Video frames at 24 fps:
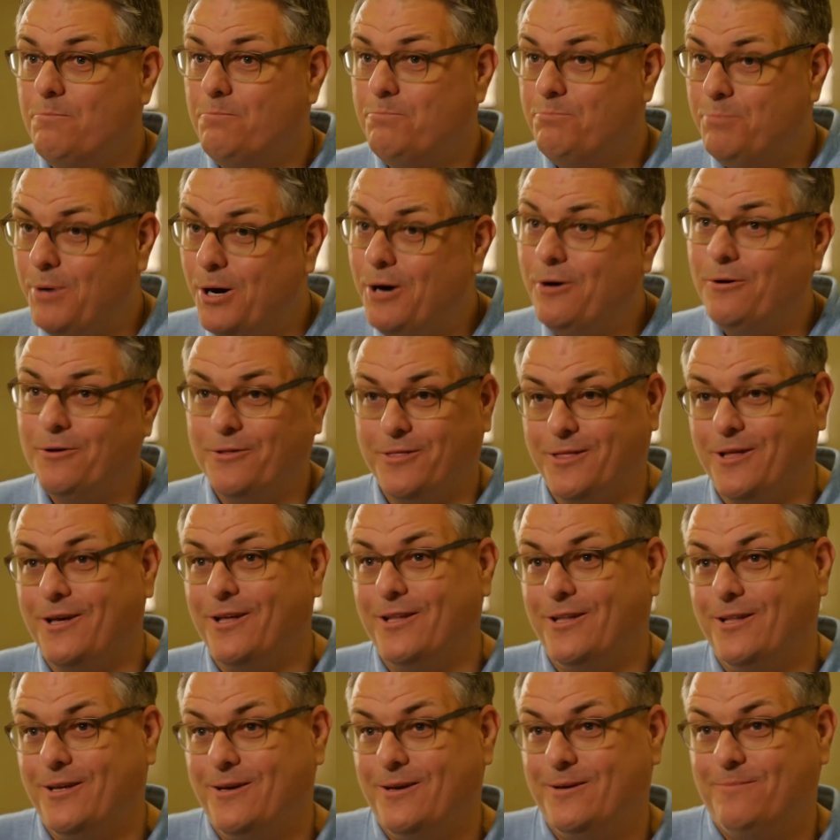both
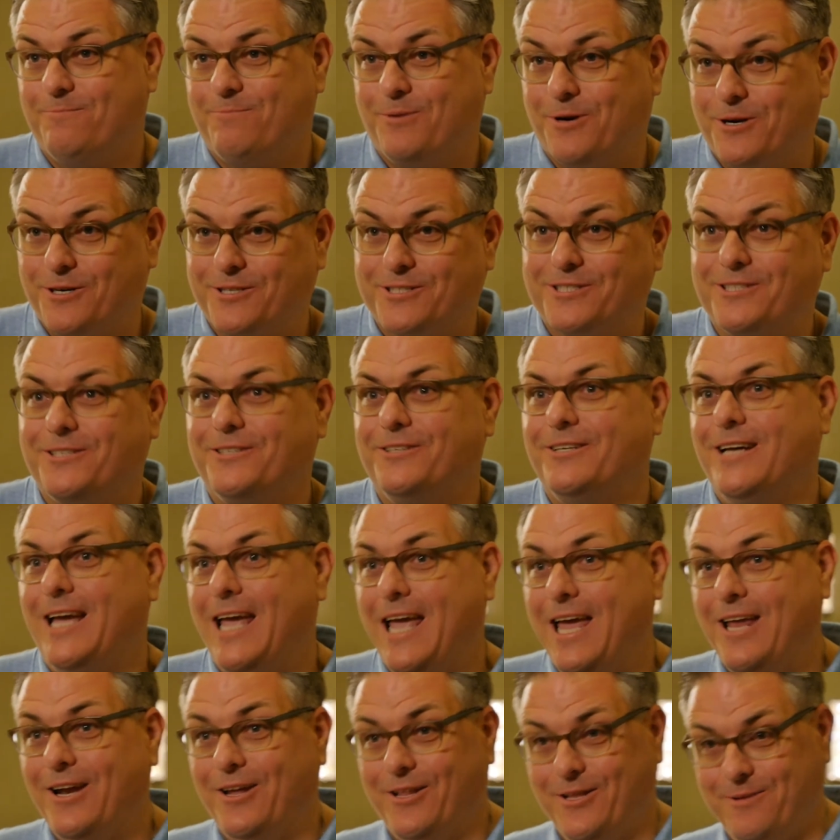on the personal
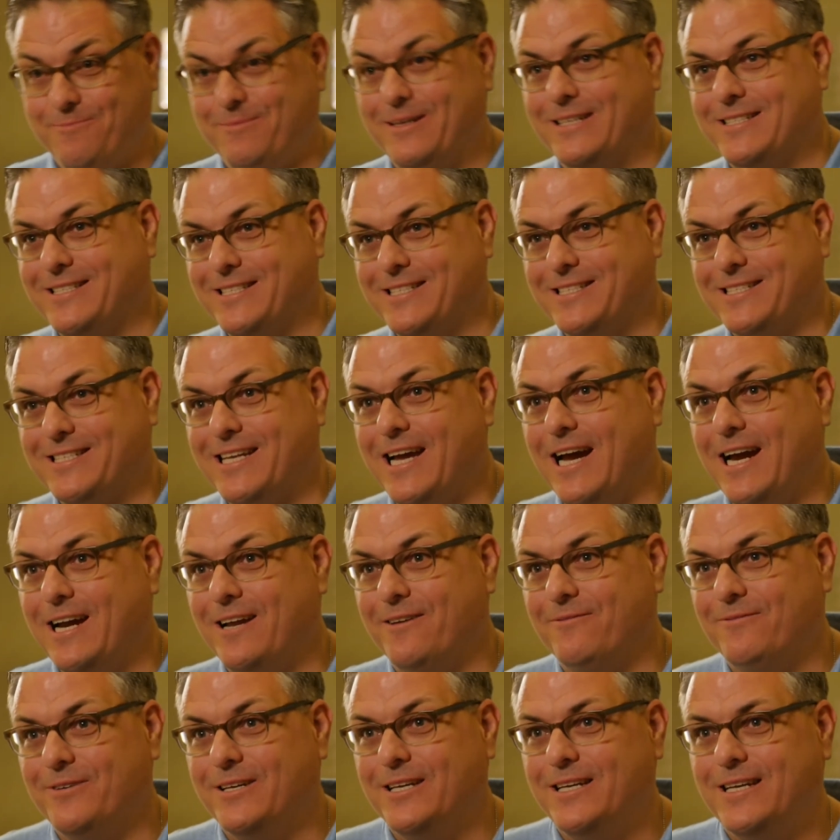and on the business side
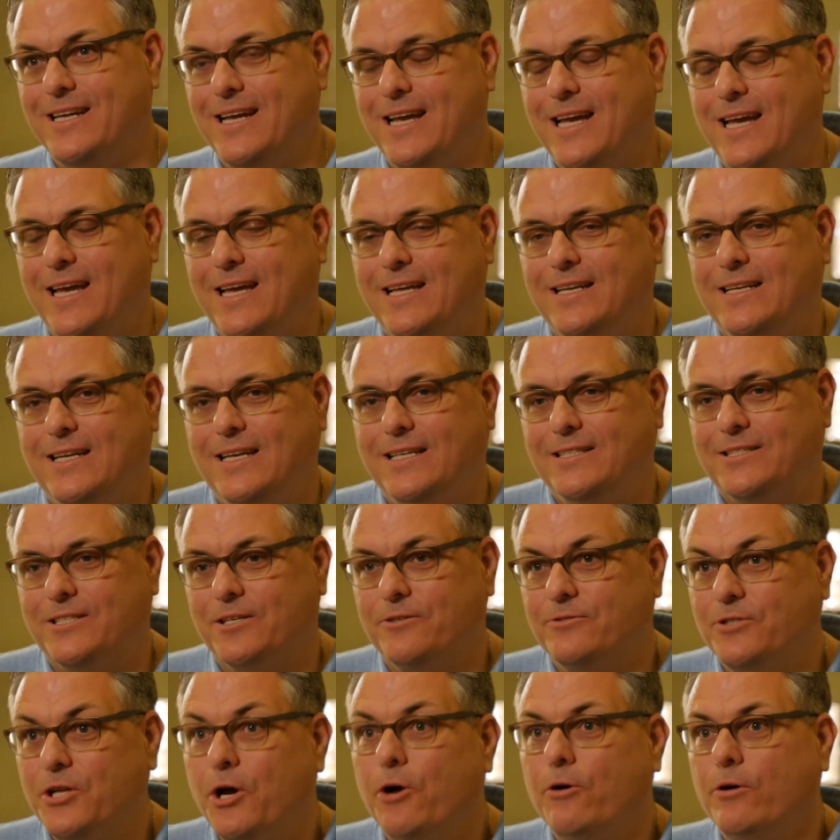of it. And
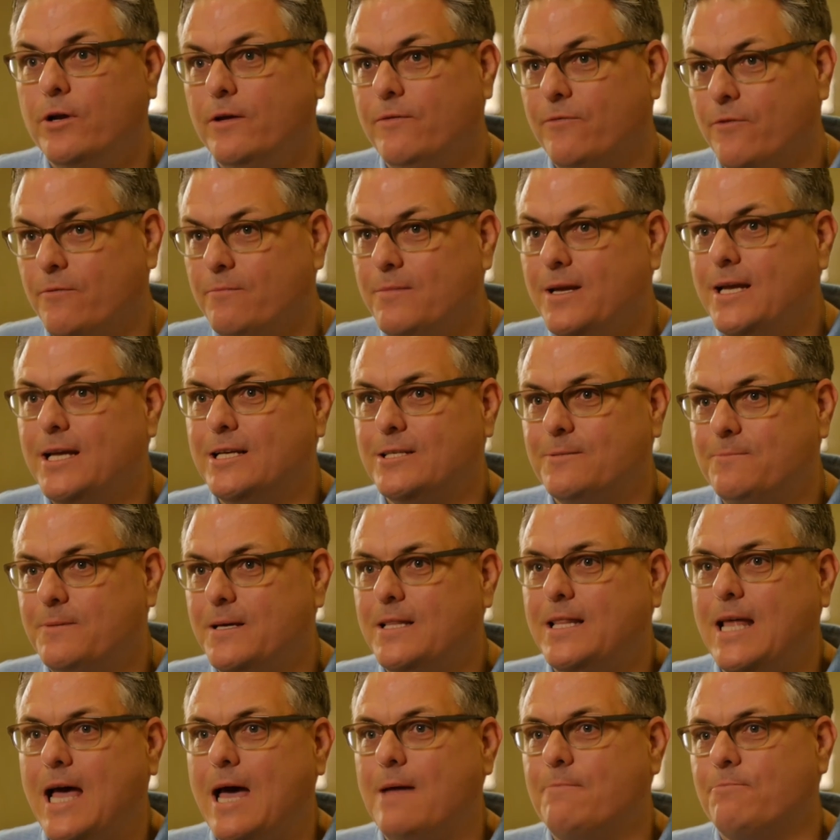so Tony, for me, has
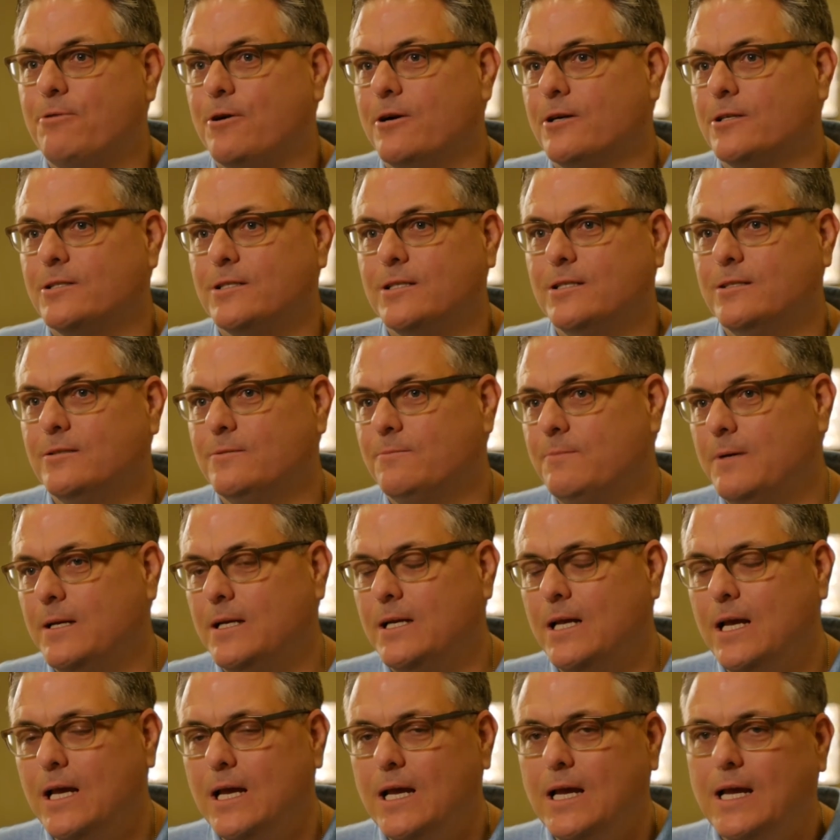been that person. He's
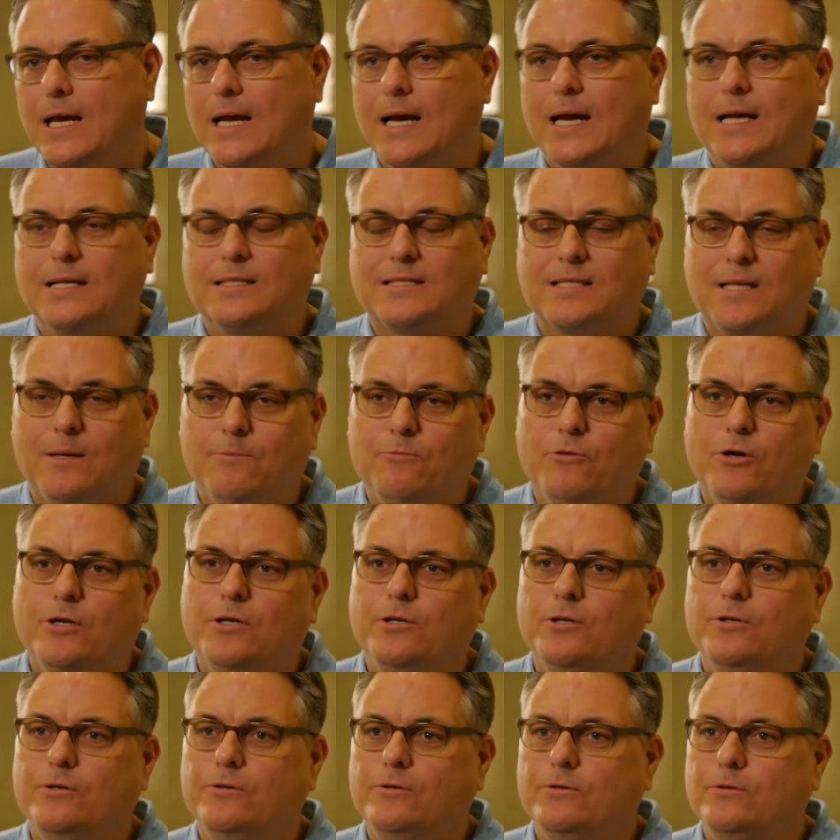been kind of someone
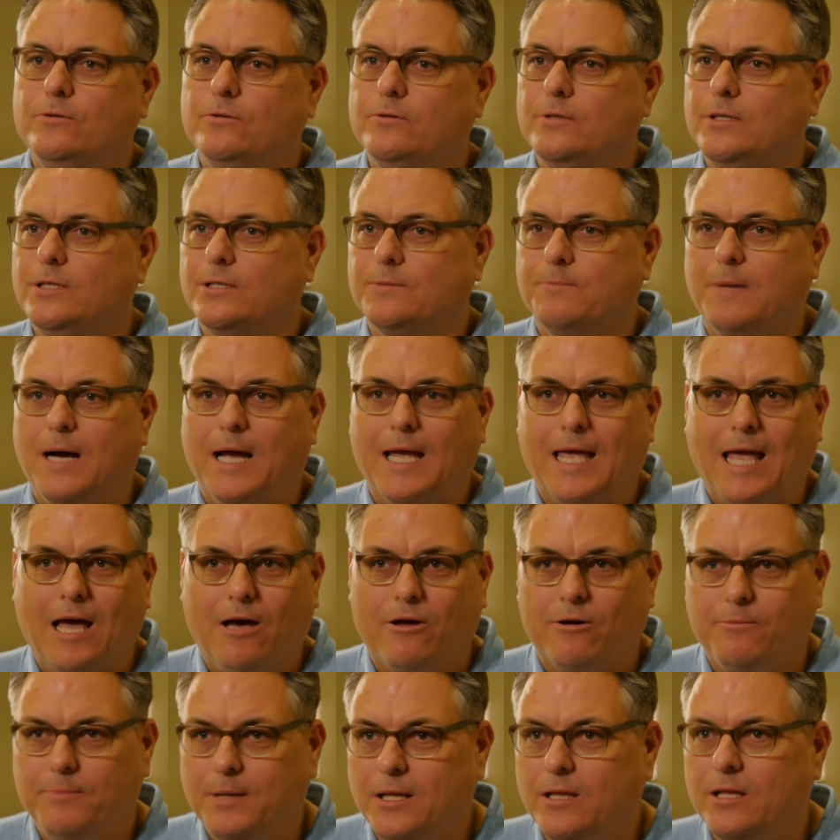who is my
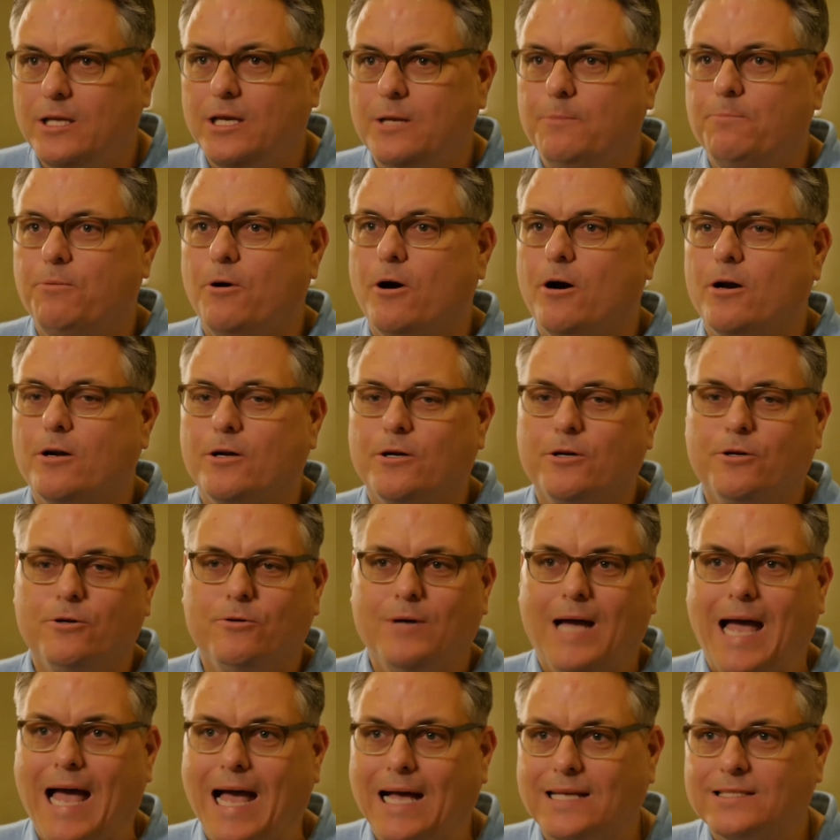accountability partner,
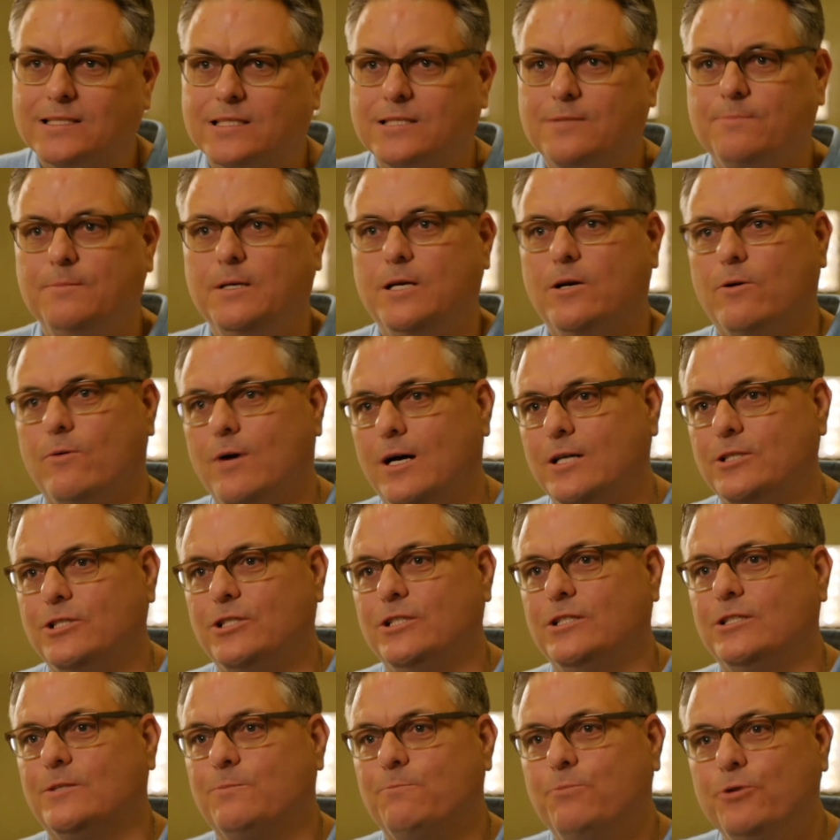who asks me
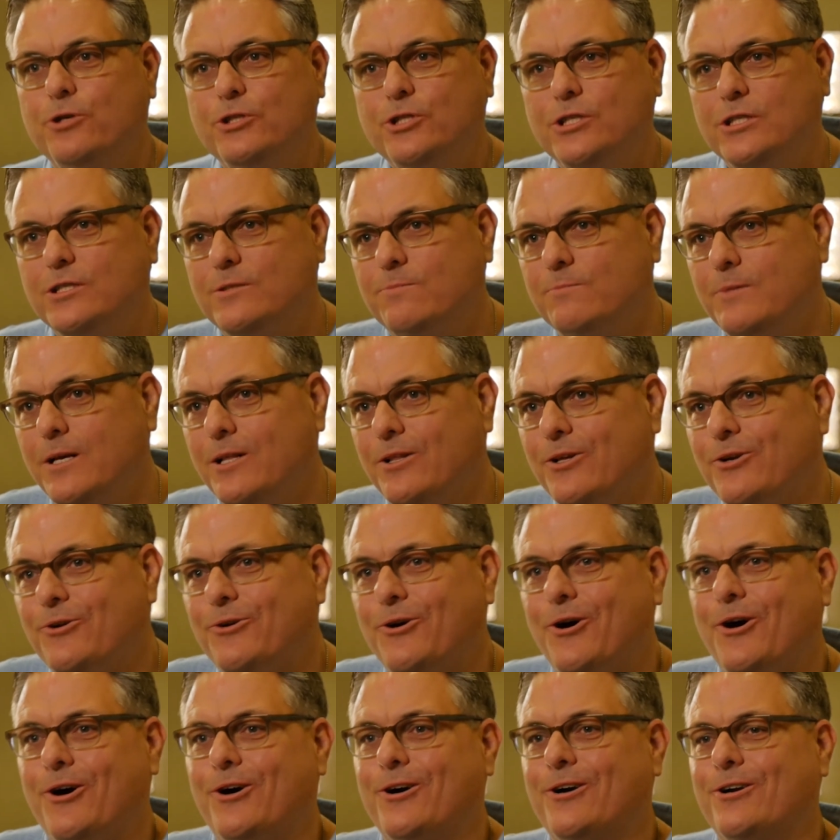questions, pushes me a
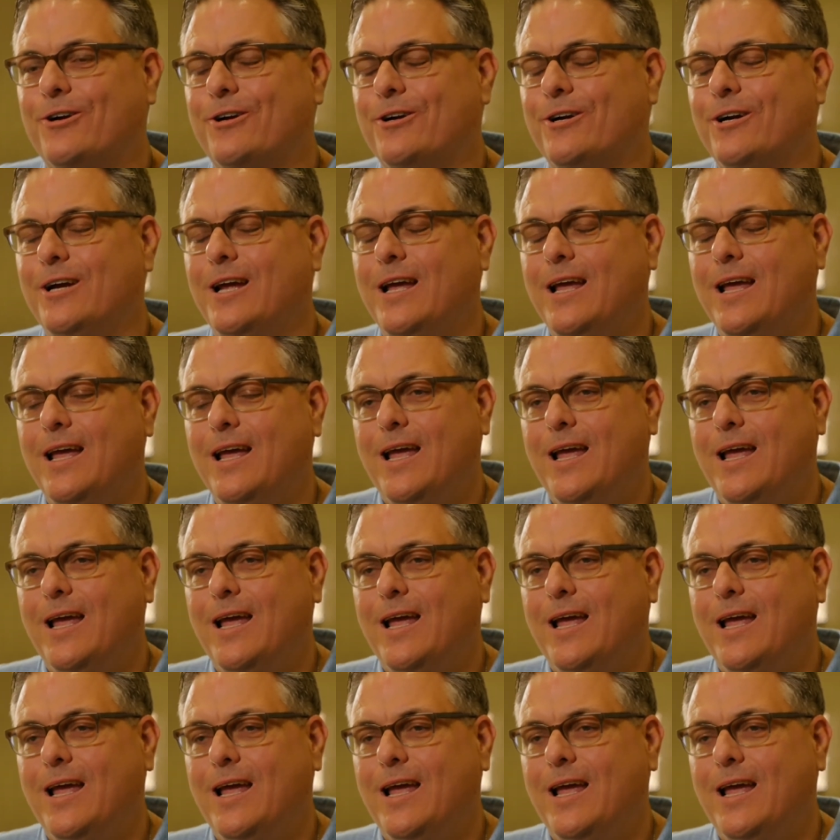little harder.